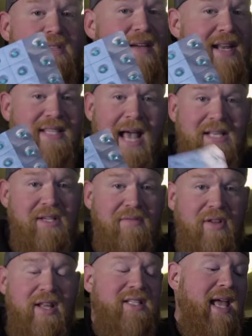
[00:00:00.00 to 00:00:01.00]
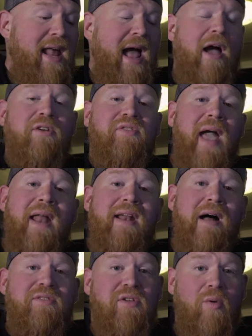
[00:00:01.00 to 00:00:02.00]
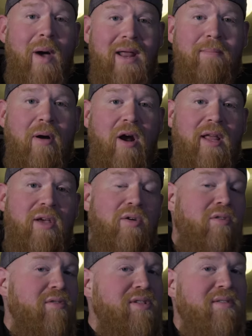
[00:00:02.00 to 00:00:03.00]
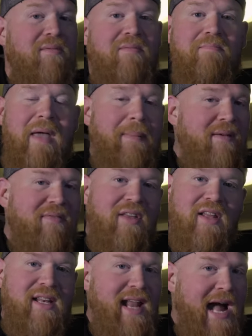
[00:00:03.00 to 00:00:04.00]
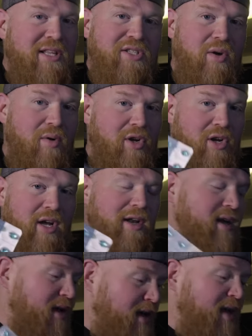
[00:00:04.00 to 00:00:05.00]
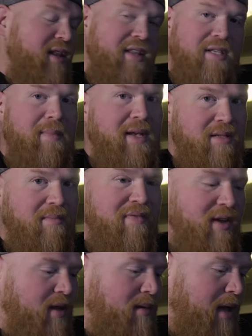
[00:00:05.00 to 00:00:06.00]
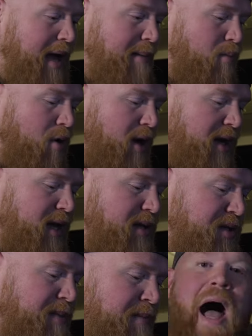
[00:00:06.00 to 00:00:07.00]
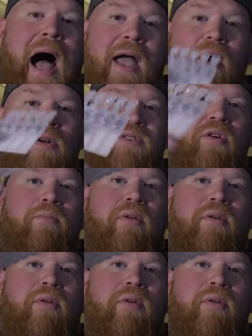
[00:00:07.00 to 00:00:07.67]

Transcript: is fantastic for this, and I also hand it out to the wedding party who's maybe feeling not so good. This makes them feel a lot more at ease. I also